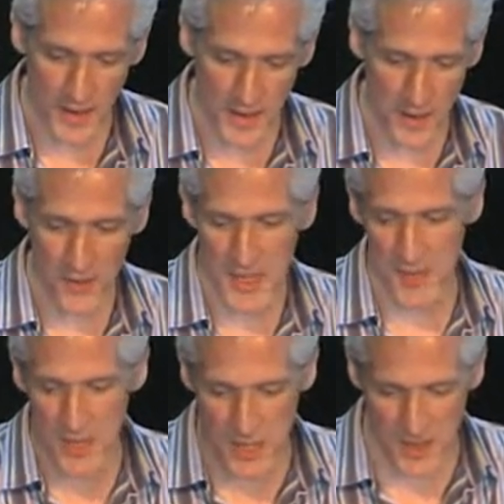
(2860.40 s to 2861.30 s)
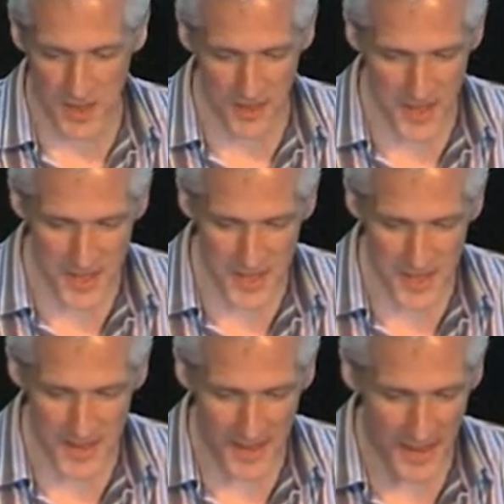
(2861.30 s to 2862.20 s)
you know, he's a media theorist.
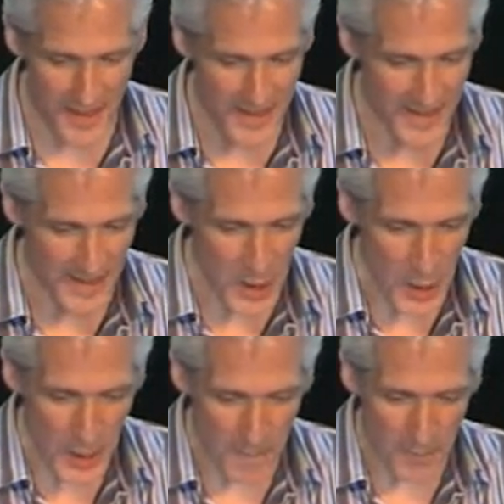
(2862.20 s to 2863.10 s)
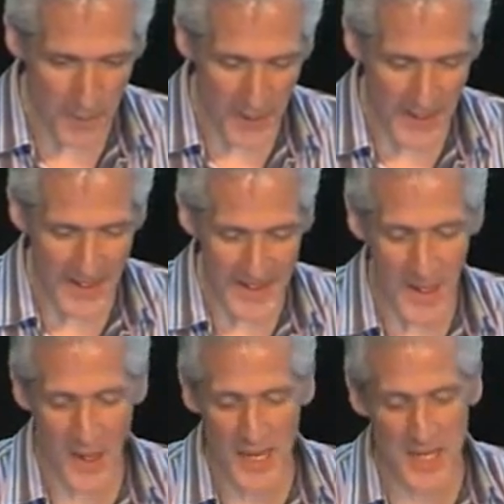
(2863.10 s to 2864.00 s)
Uh, uh, uh,
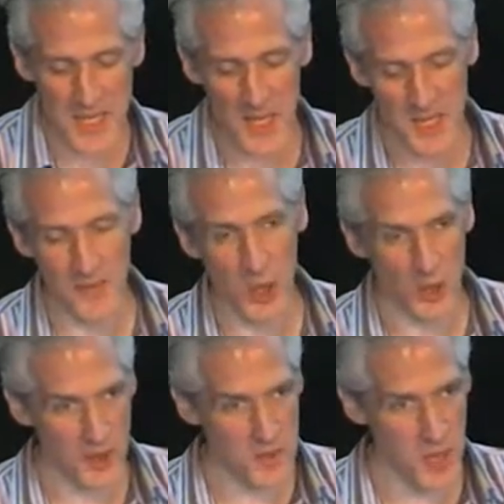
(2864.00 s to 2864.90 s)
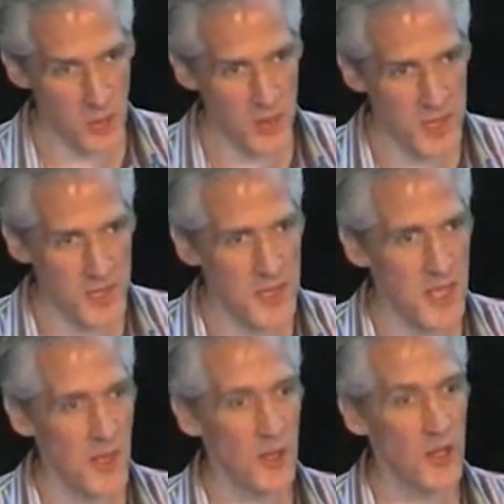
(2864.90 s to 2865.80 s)
and here's this idea of cognitive surplus, that there's a
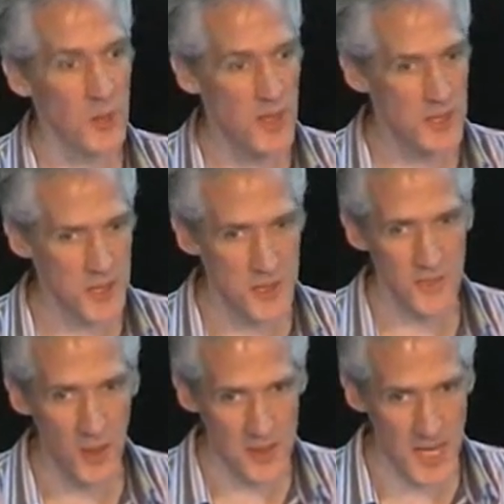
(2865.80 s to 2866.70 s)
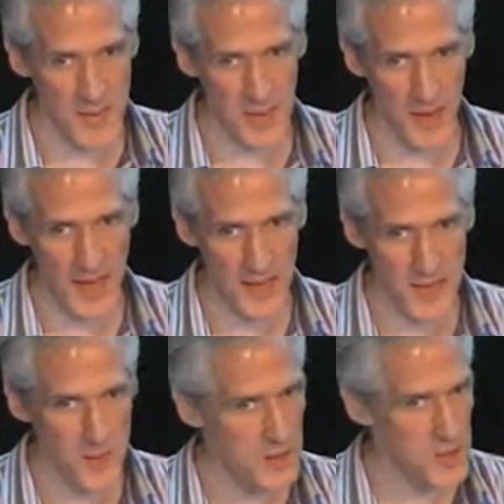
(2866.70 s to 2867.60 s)
lot of humans who've got time in their hands
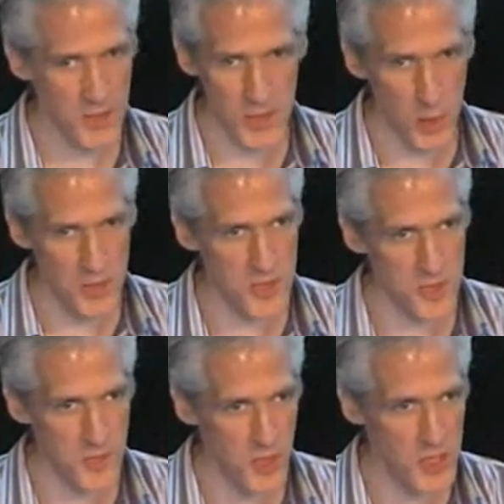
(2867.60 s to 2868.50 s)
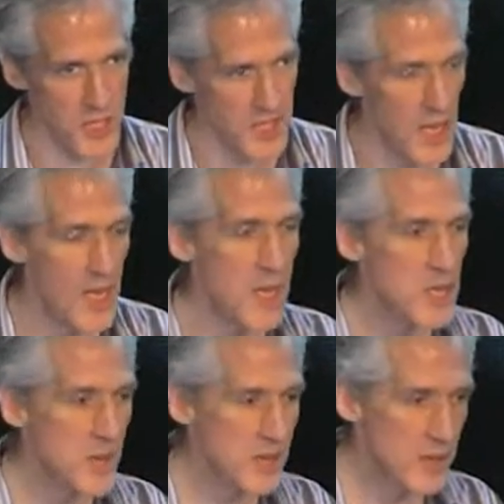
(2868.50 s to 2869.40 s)
who contribute to open source projects.
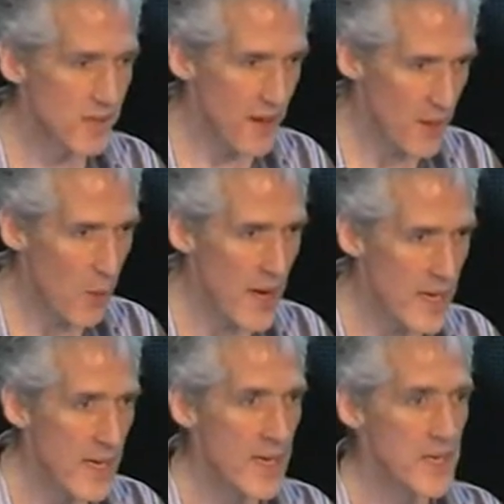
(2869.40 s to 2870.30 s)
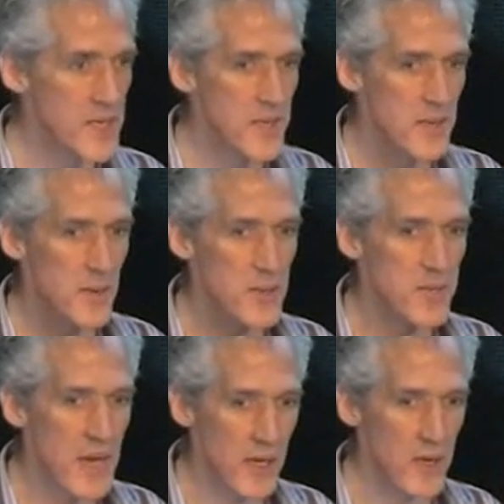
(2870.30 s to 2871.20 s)
So if you can find a way to, to
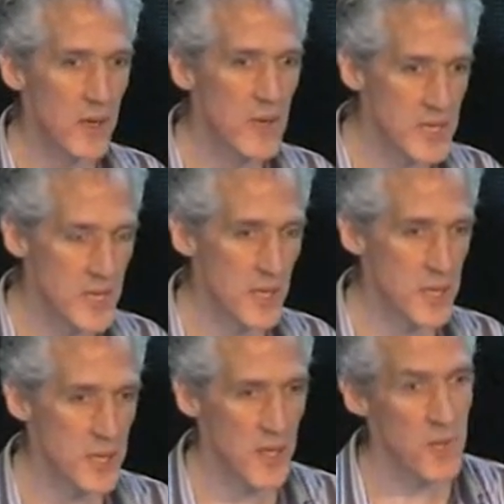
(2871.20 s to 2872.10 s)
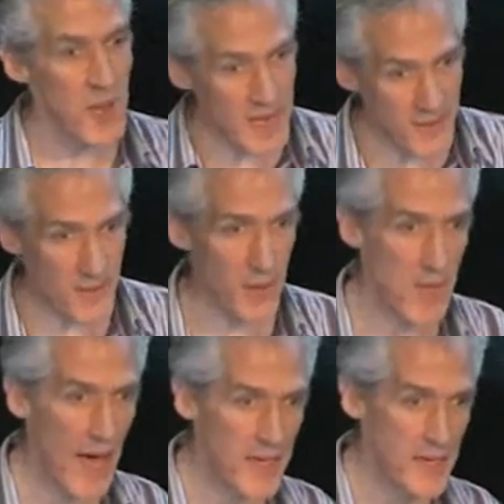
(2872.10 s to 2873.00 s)
make your research benefit from
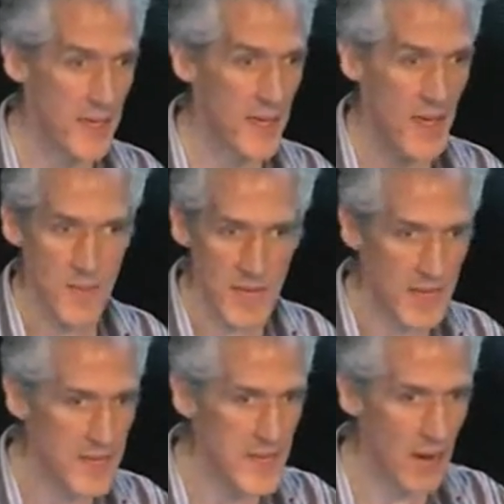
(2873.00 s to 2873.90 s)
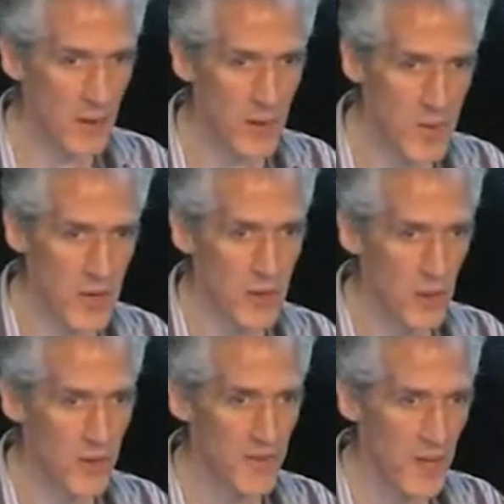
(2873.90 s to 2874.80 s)
that, like making a download, make your
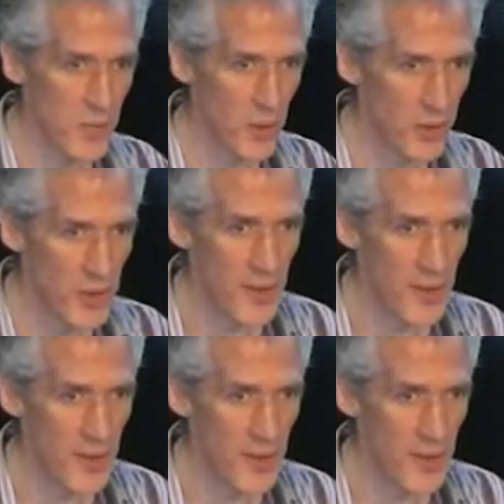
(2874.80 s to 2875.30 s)
code available,